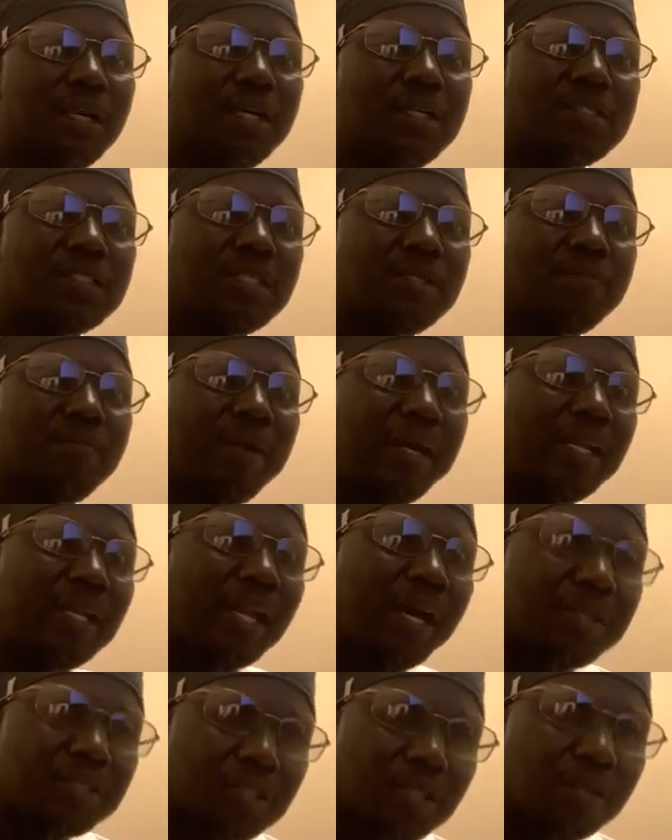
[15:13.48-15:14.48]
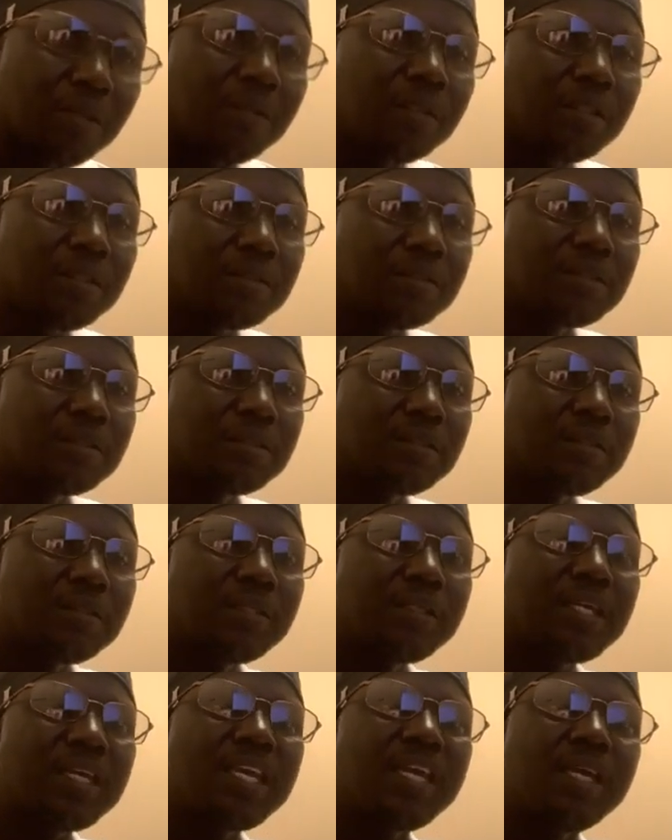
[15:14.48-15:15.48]
Is it biological?
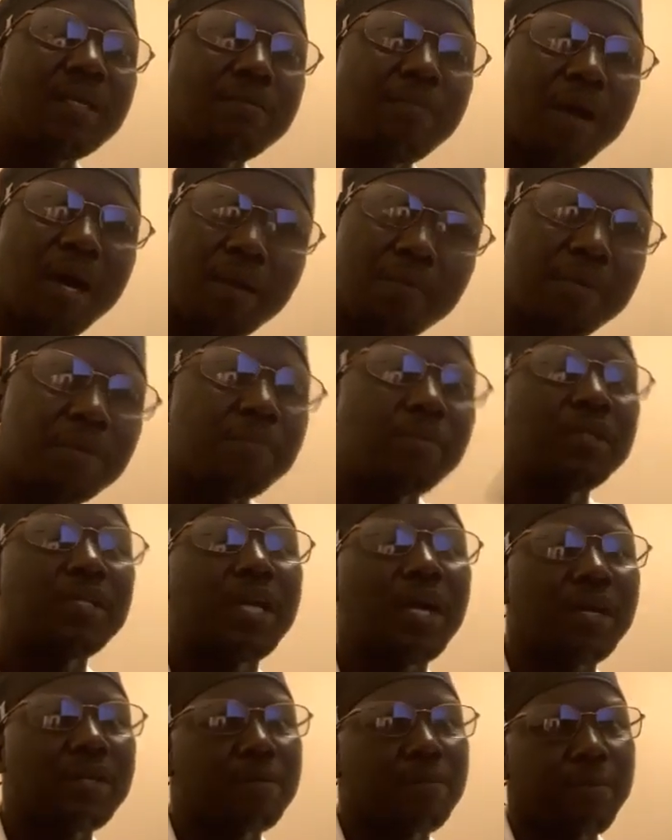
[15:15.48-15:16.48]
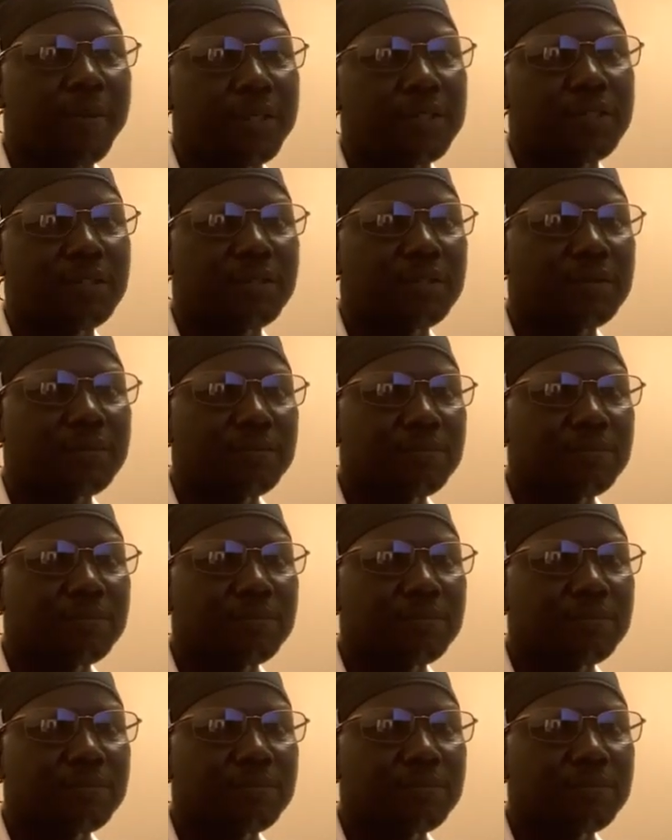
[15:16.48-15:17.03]
Key environment muy na depression.